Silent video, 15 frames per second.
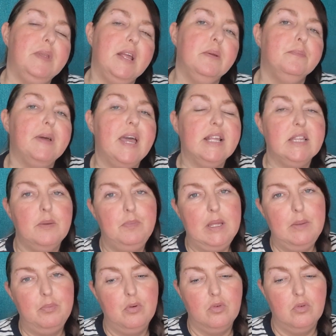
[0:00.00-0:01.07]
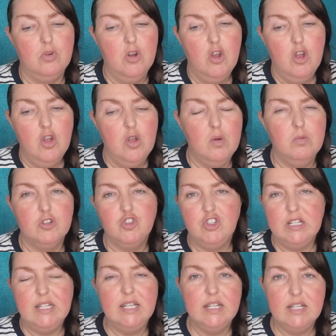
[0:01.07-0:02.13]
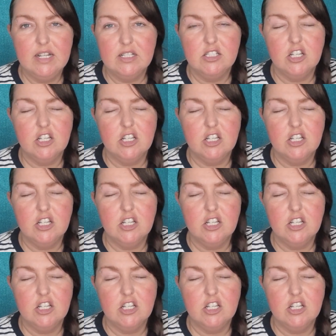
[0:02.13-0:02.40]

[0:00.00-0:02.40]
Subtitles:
bring back the people who were treated in